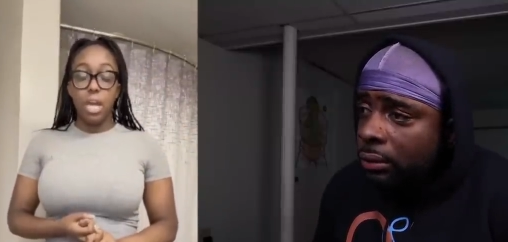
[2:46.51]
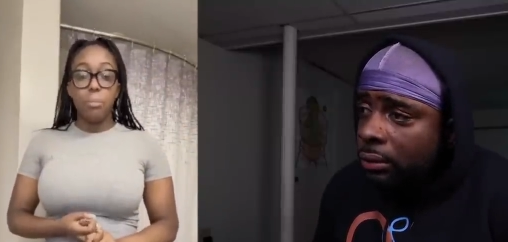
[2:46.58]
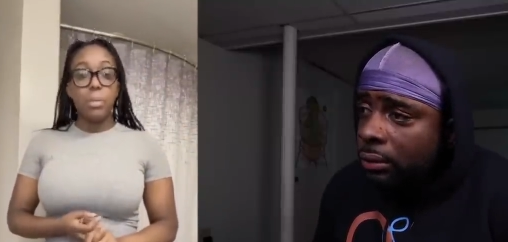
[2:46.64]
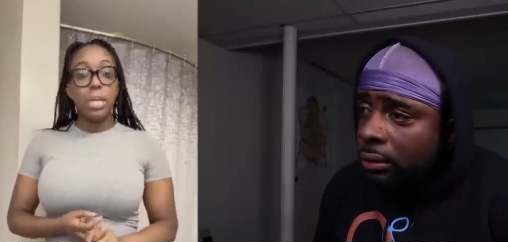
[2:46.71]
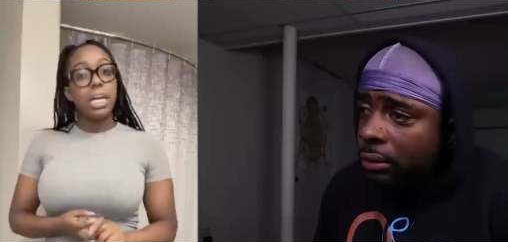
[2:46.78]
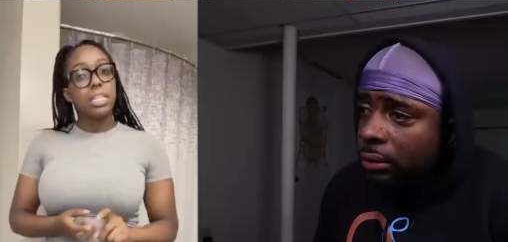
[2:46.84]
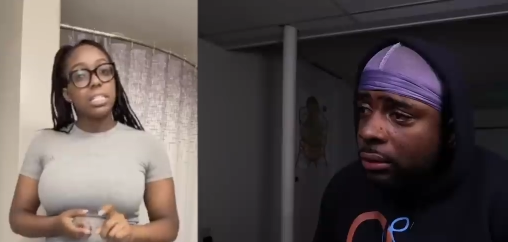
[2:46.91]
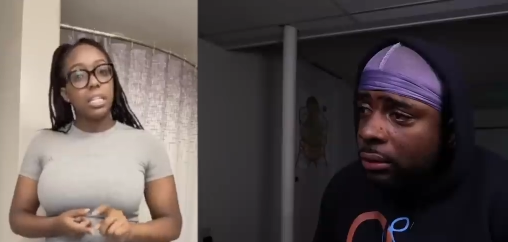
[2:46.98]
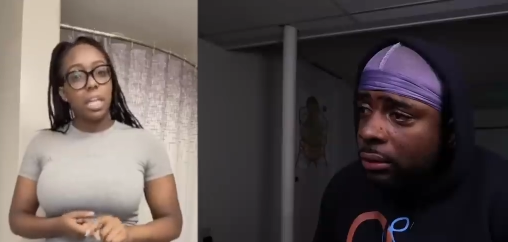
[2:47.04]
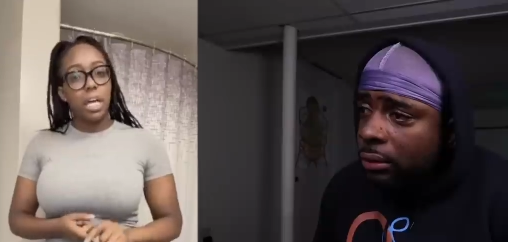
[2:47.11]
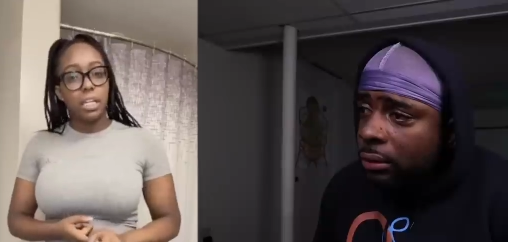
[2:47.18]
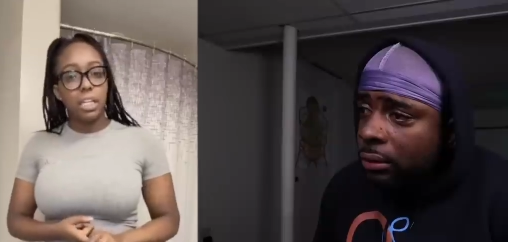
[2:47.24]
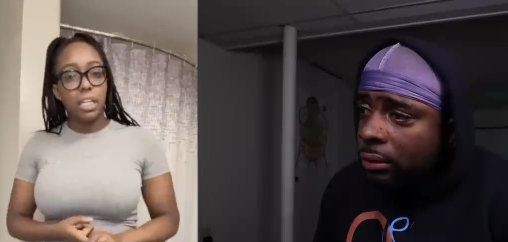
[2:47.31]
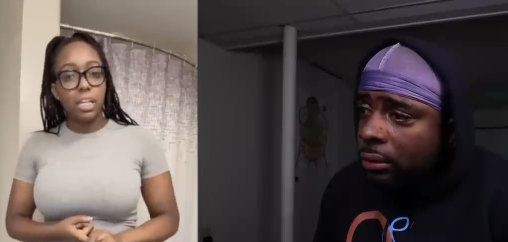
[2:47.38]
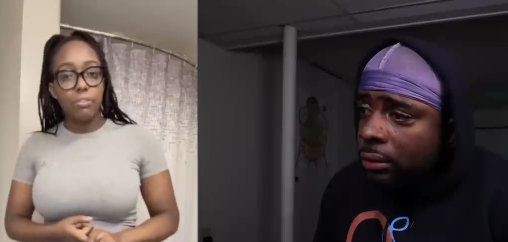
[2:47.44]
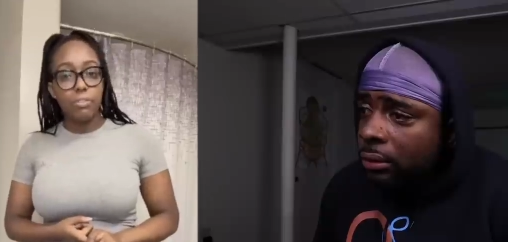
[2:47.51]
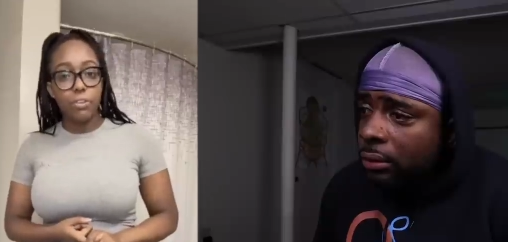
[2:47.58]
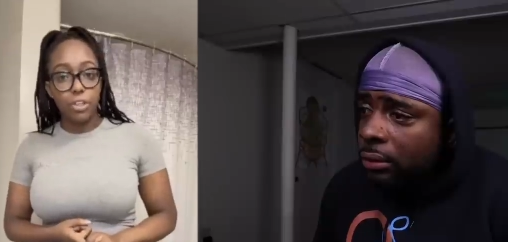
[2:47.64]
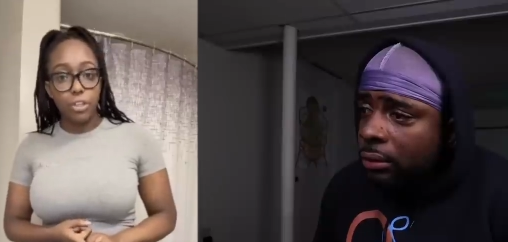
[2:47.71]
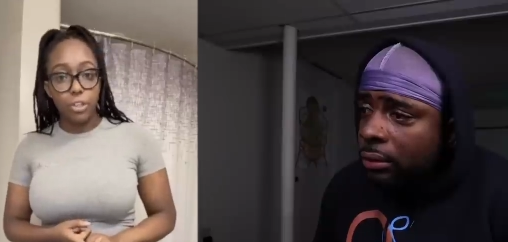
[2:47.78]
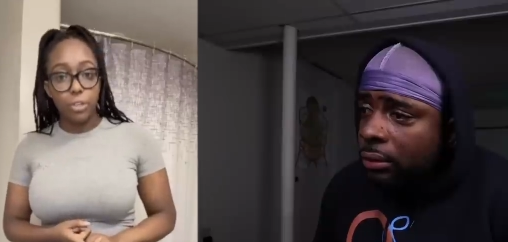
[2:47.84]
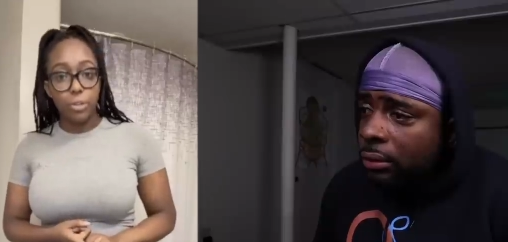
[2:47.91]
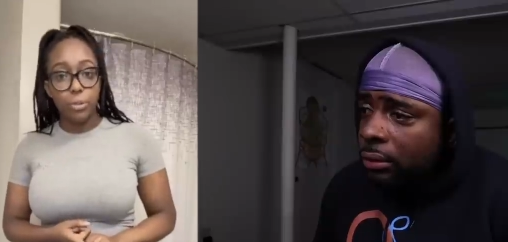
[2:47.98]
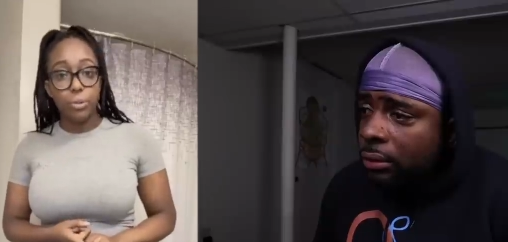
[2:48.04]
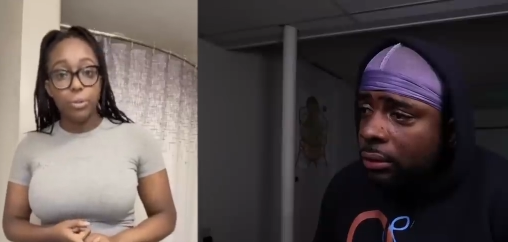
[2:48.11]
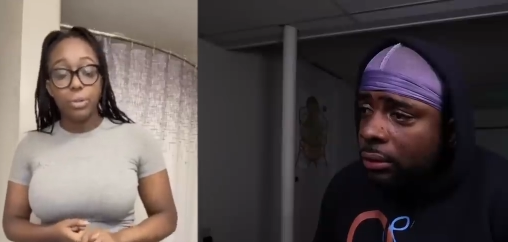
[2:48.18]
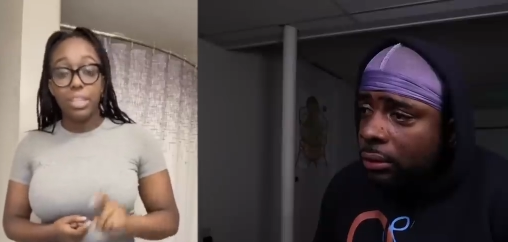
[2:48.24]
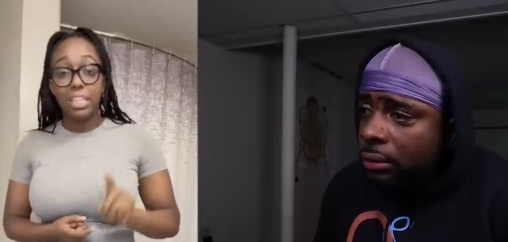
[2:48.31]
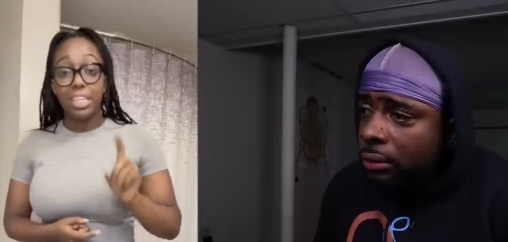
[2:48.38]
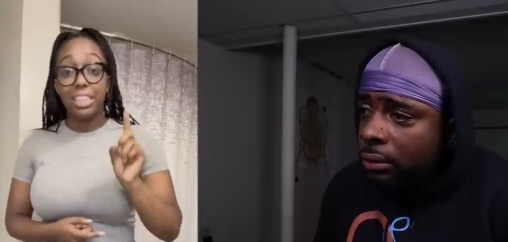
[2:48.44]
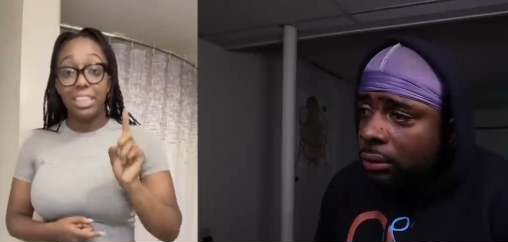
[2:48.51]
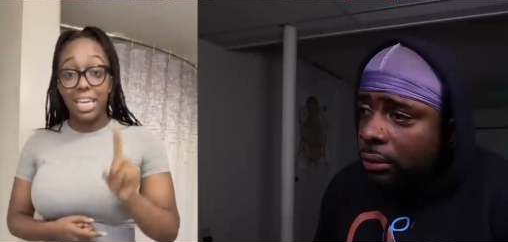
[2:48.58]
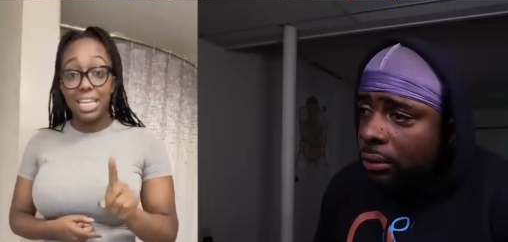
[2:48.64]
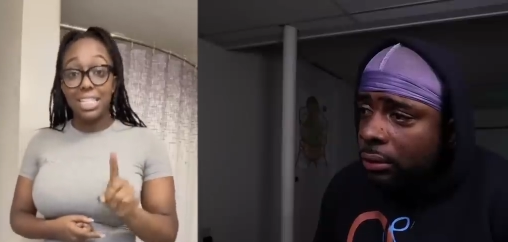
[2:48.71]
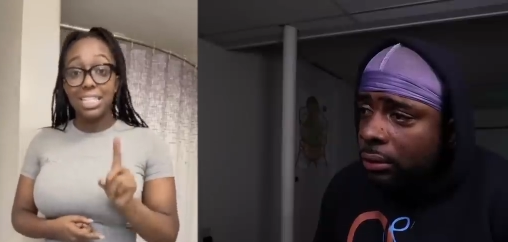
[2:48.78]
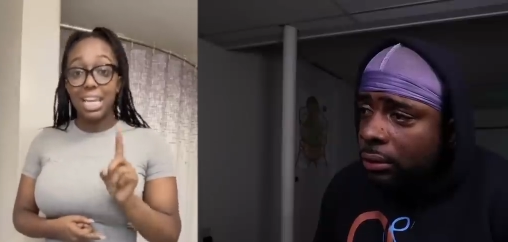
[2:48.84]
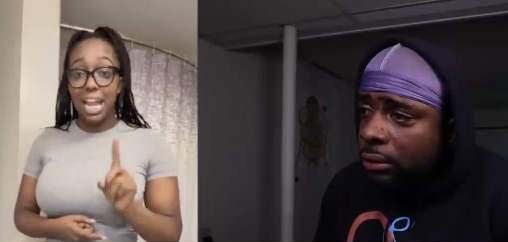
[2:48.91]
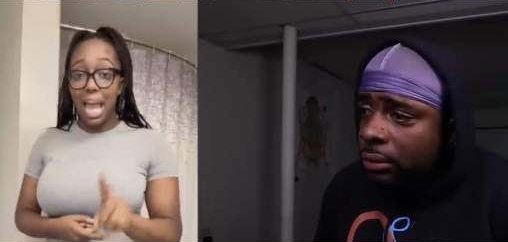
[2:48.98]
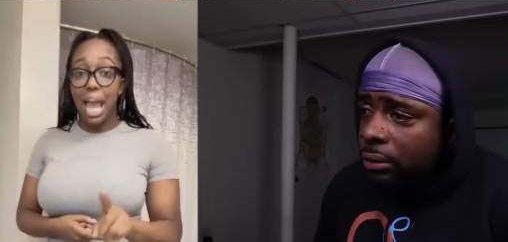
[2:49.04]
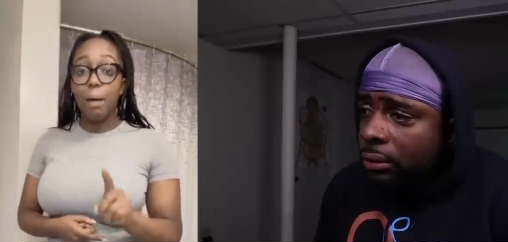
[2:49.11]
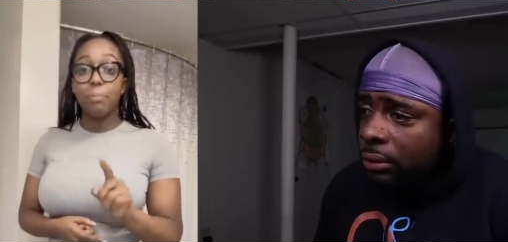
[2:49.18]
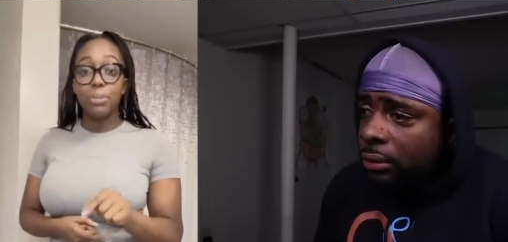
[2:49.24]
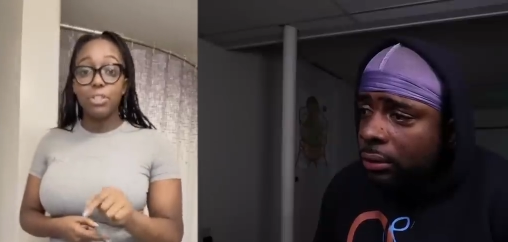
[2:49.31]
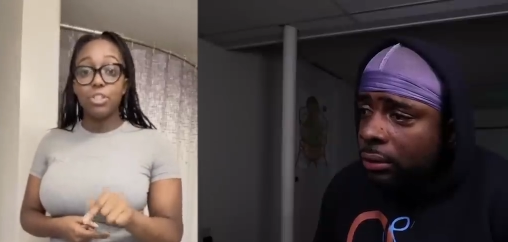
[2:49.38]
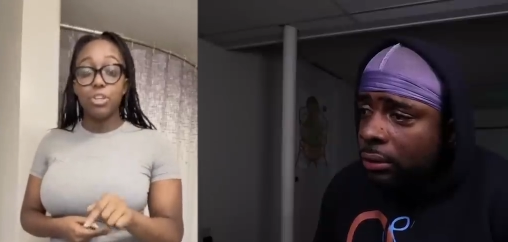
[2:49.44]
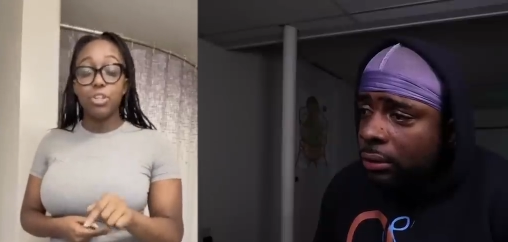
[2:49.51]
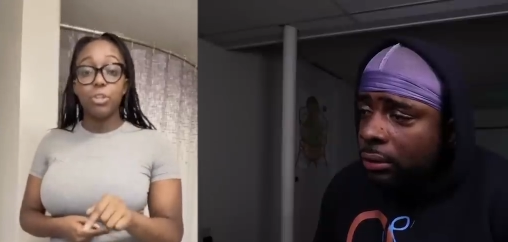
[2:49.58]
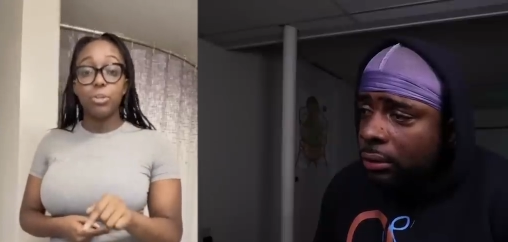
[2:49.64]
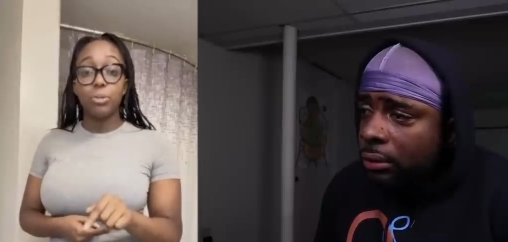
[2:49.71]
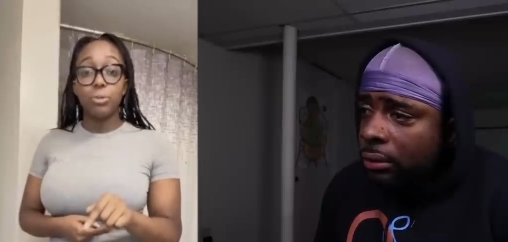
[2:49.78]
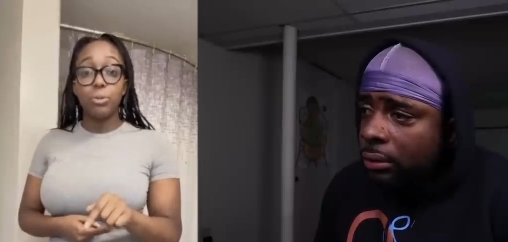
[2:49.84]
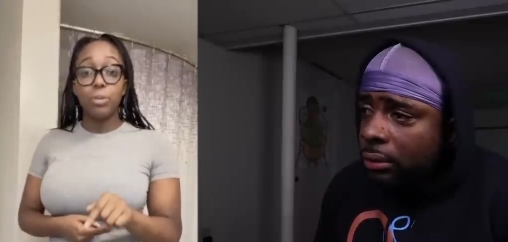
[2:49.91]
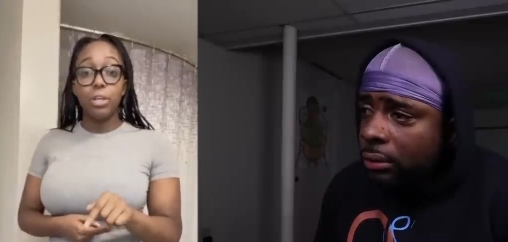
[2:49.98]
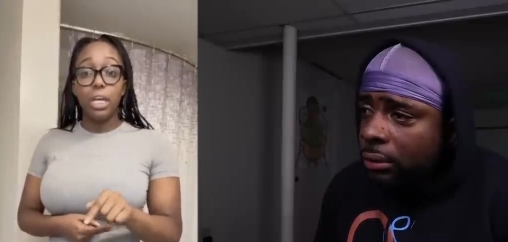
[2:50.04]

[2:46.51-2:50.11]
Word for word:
Speaker 1: because luckily for you, the things that happened to you